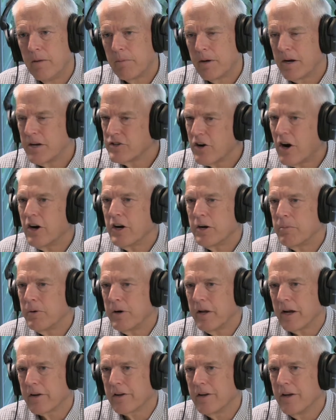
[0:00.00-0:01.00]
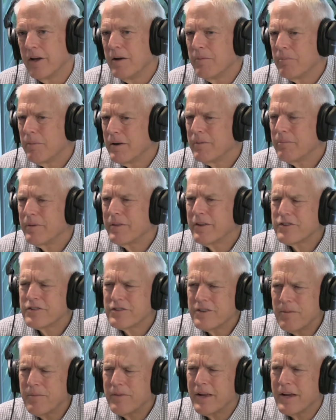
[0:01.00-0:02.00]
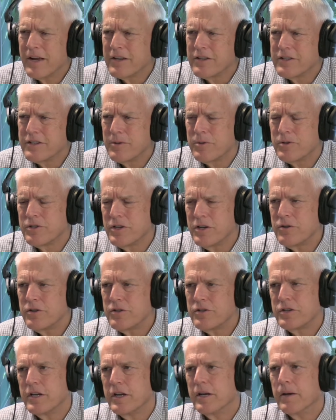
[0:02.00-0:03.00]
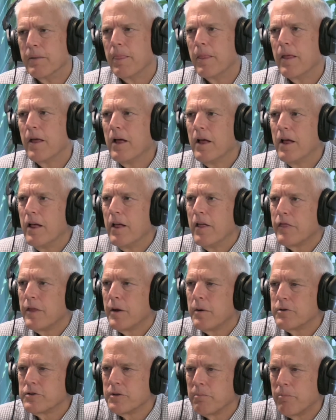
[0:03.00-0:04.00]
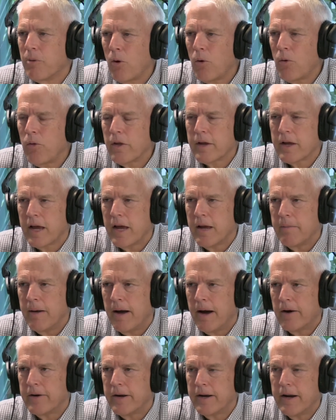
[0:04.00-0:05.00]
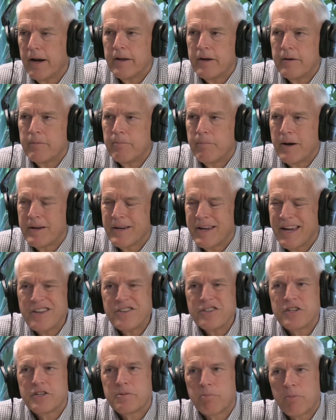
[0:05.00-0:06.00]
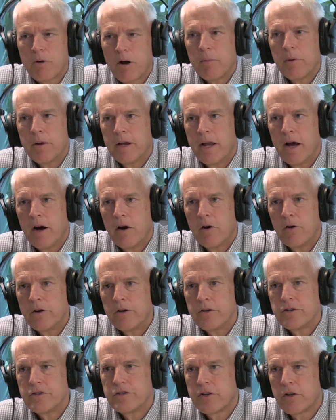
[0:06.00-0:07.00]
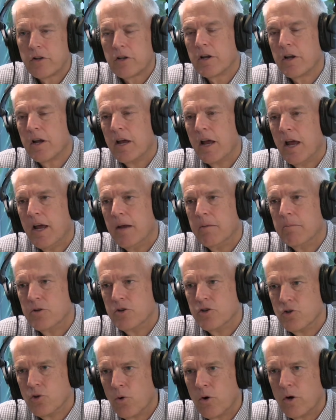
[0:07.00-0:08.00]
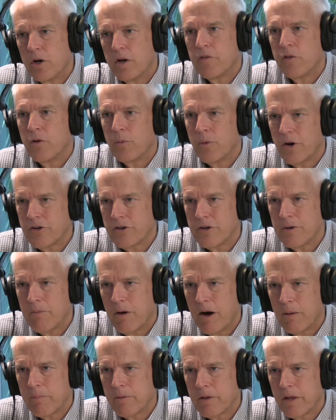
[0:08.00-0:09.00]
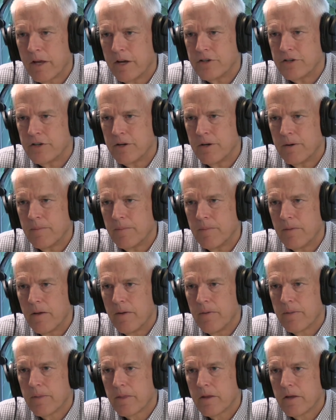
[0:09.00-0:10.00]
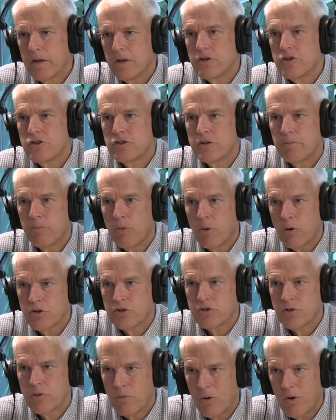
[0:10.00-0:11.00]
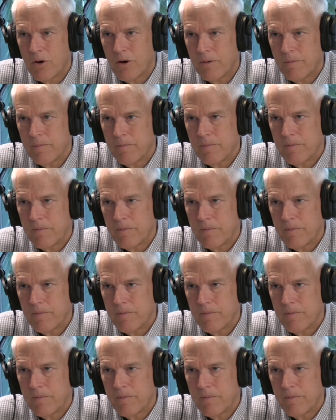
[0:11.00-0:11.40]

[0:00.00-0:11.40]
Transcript: But it's hard to predict. But there's some things. It was interesting. There was a poll that came out, and my guess is probably now still a majority of the Russian population supports the war.